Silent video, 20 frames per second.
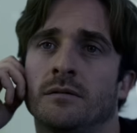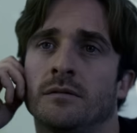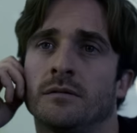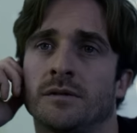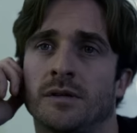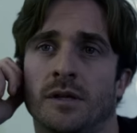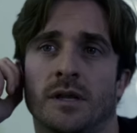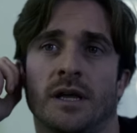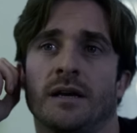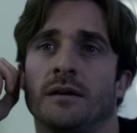
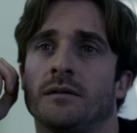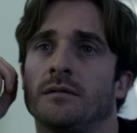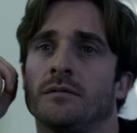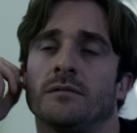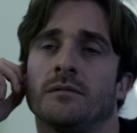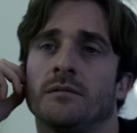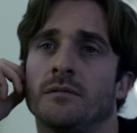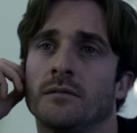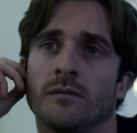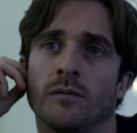So like,
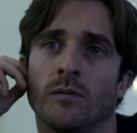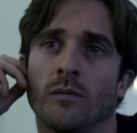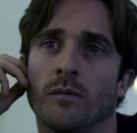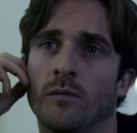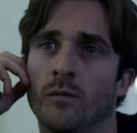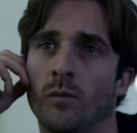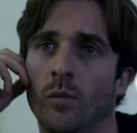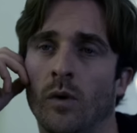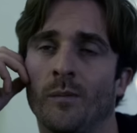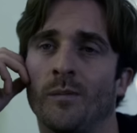
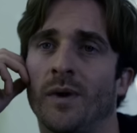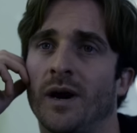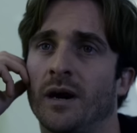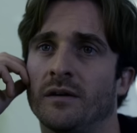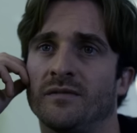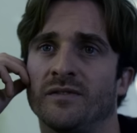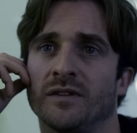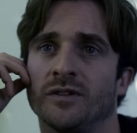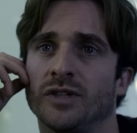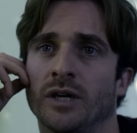what part
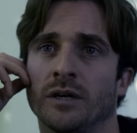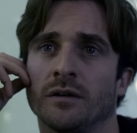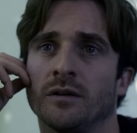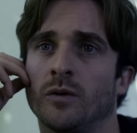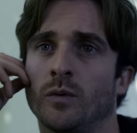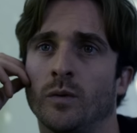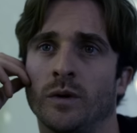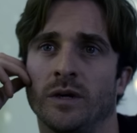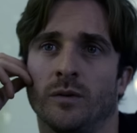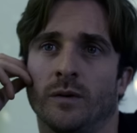of the
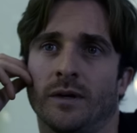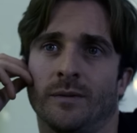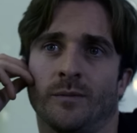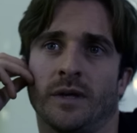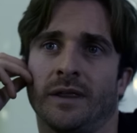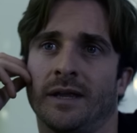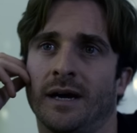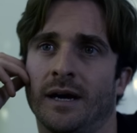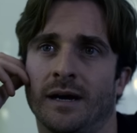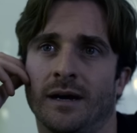jungle were you in
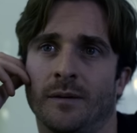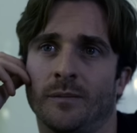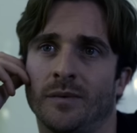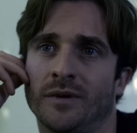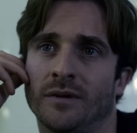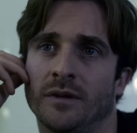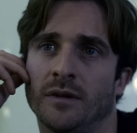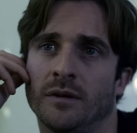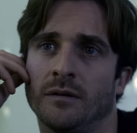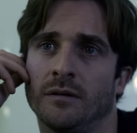when that
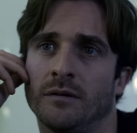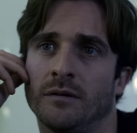happened?